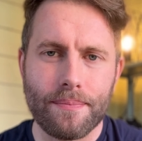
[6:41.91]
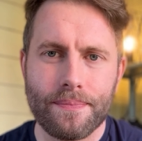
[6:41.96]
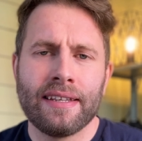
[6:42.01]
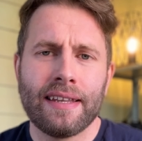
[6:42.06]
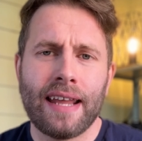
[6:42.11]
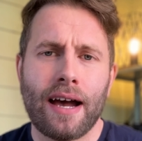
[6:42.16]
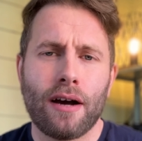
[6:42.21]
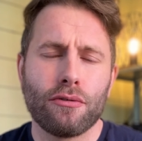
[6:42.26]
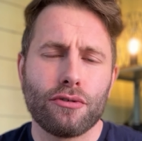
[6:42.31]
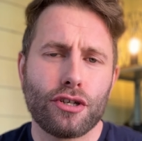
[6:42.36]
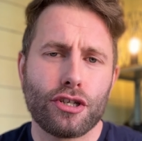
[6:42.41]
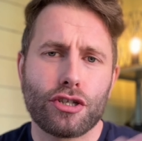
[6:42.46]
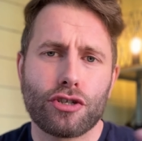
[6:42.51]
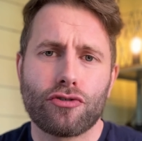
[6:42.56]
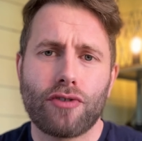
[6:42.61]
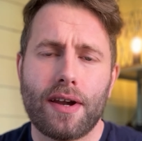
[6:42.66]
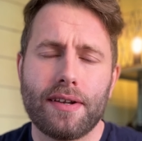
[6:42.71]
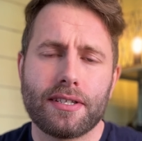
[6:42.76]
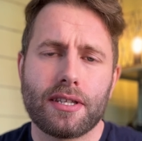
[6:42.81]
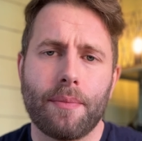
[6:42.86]
Now,
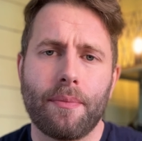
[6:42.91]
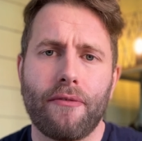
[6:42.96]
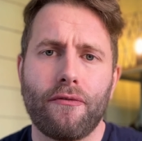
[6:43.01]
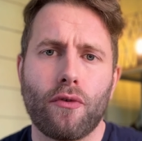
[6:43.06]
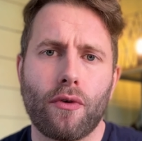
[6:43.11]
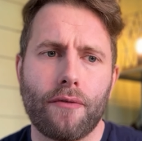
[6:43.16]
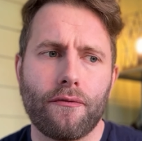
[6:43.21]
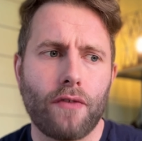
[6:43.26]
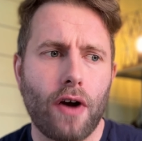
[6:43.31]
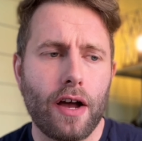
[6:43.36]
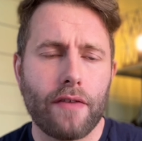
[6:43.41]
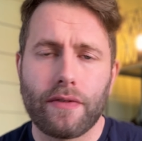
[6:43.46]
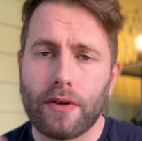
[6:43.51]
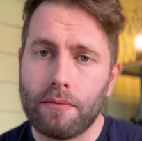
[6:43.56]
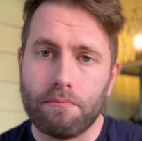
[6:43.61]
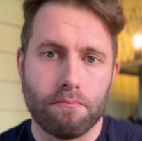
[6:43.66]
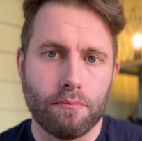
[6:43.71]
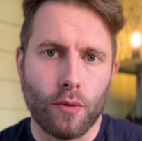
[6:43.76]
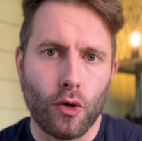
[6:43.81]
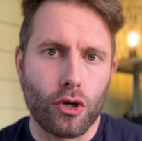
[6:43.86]
trends number four and five are
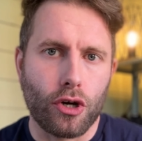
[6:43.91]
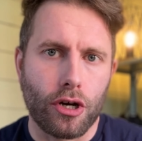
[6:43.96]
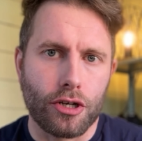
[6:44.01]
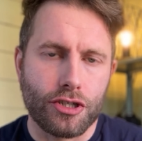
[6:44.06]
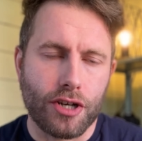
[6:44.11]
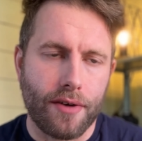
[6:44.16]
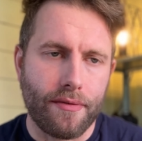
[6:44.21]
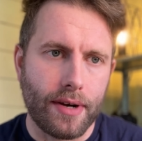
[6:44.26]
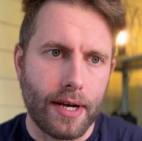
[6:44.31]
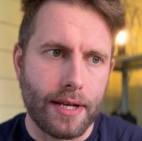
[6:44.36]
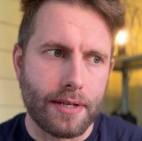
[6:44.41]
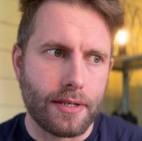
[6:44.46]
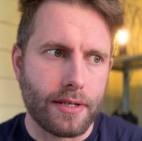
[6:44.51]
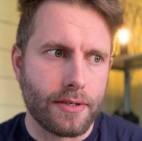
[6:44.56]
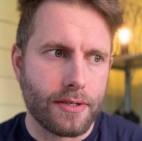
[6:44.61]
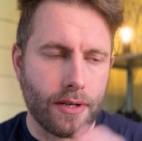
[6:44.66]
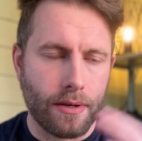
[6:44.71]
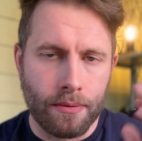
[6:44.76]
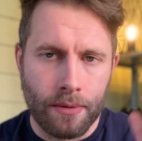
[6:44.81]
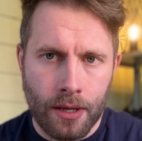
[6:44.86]
more contract related.
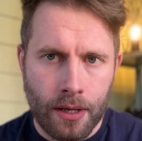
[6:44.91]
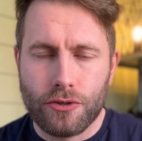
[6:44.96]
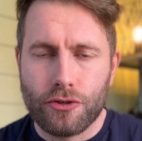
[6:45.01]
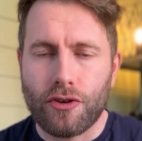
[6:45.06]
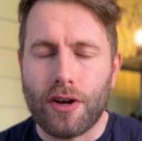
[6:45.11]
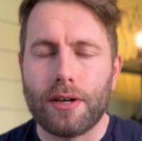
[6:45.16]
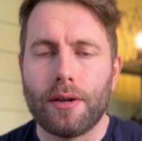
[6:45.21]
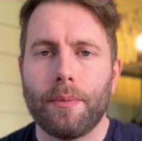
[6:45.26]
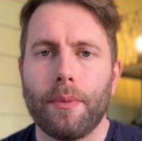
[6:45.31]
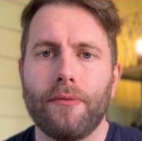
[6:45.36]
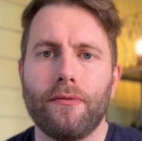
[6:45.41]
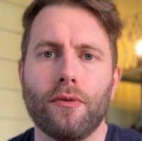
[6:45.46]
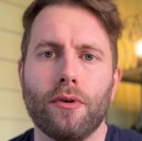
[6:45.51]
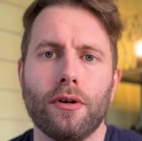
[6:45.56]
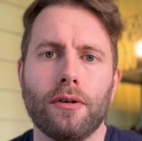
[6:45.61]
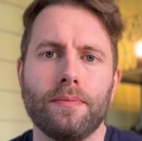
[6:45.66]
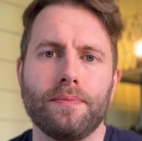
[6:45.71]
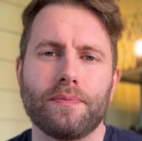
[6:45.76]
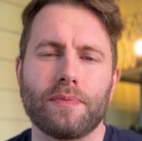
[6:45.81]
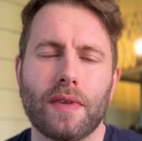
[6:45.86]
So trend number
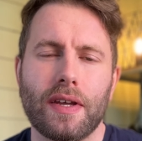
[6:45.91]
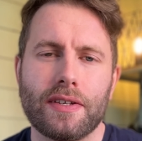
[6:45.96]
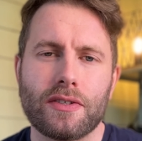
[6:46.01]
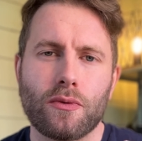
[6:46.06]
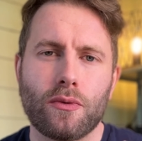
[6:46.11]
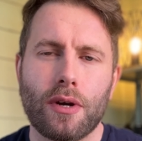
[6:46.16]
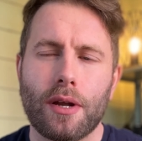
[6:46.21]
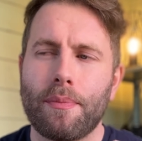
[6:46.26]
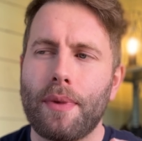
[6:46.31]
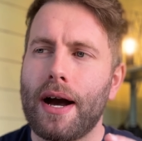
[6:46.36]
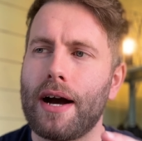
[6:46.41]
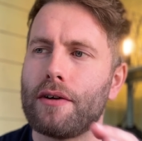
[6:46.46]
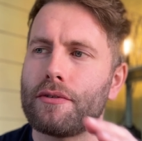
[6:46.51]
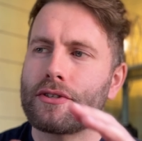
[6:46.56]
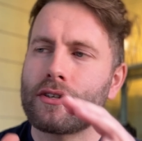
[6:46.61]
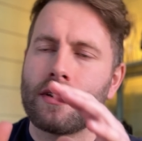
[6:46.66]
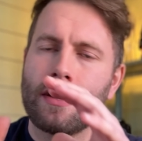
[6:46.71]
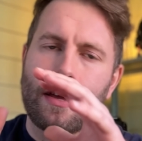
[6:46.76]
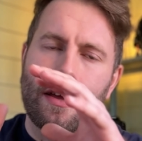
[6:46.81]
four is all about